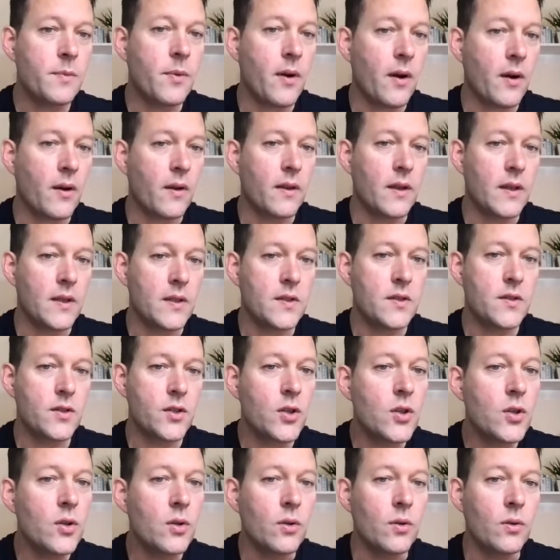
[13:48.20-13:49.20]
part of this
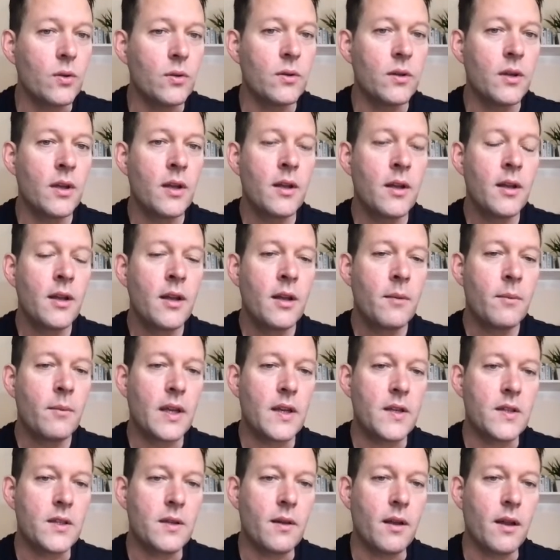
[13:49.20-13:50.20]
too,
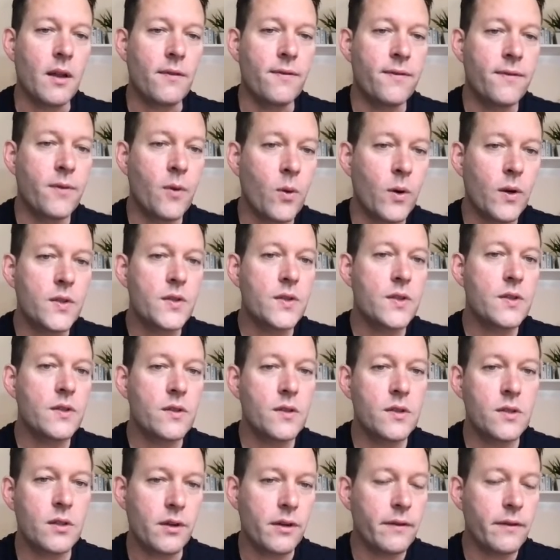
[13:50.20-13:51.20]
because a forced
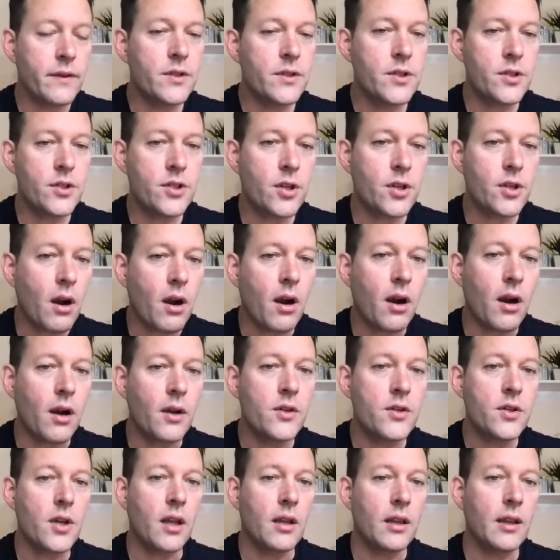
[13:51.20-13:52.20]
service
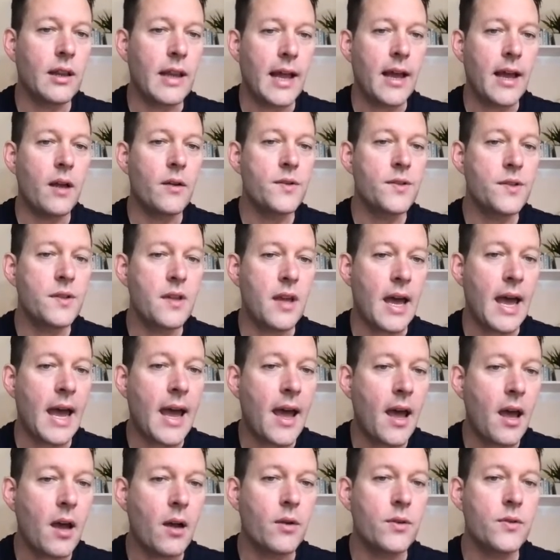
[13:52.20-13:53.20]
charge allows the
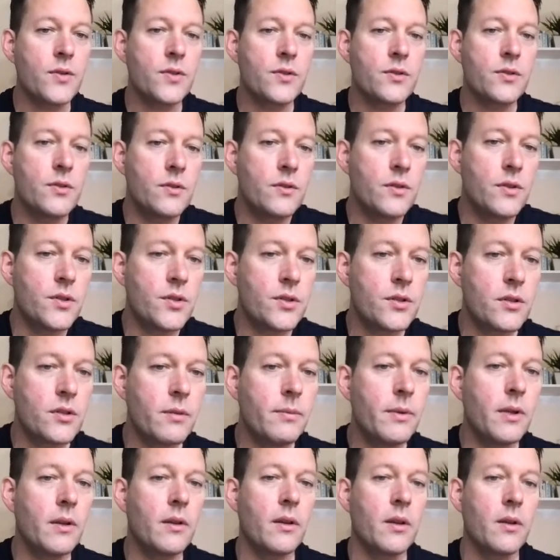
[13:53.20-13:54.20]
house to
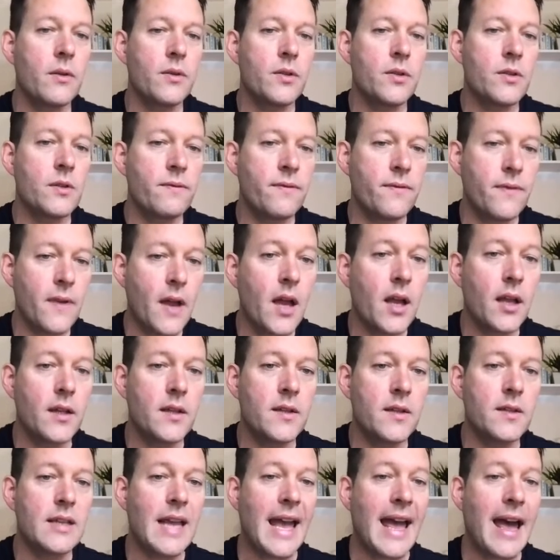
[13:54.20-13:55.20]
distribute those
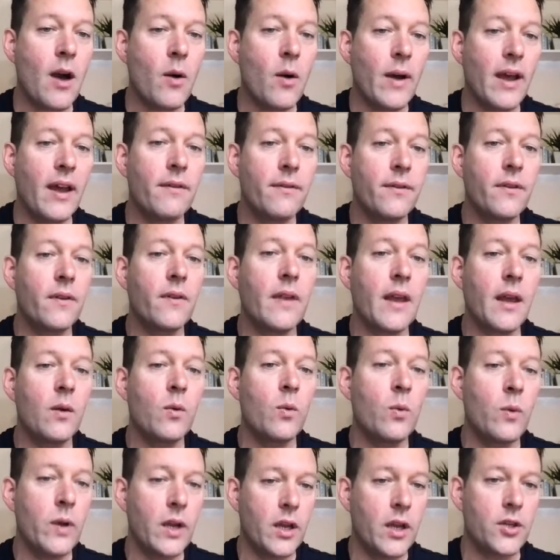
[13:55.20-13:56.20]
funds however they
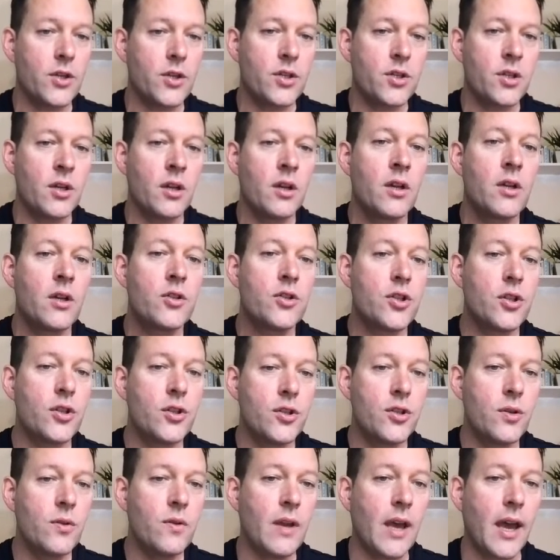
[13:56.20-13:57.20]
wish to
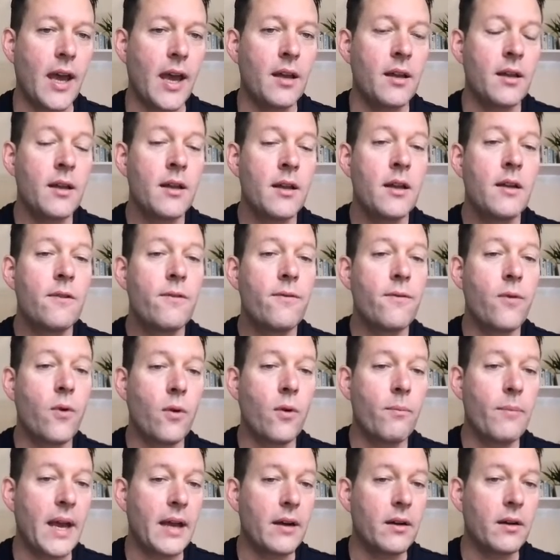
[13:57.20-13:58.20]
do that, for
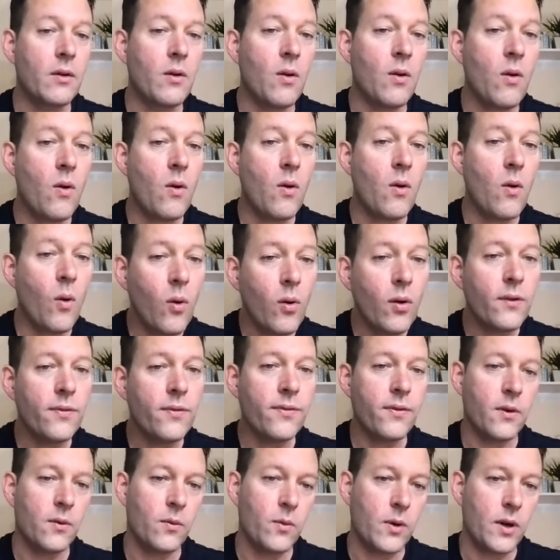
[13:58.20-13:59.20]
better or
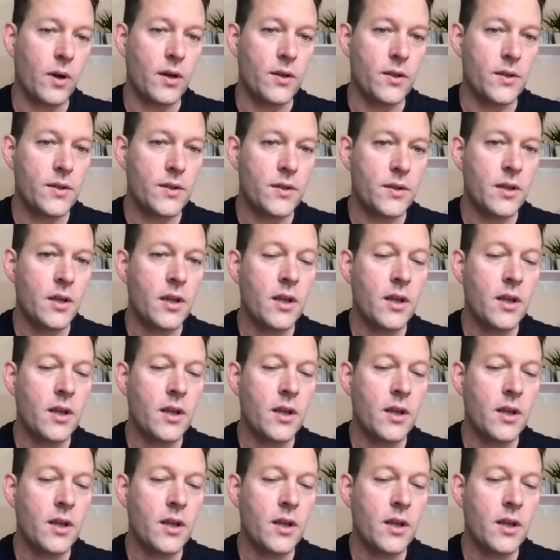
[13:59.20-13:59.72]
for worse.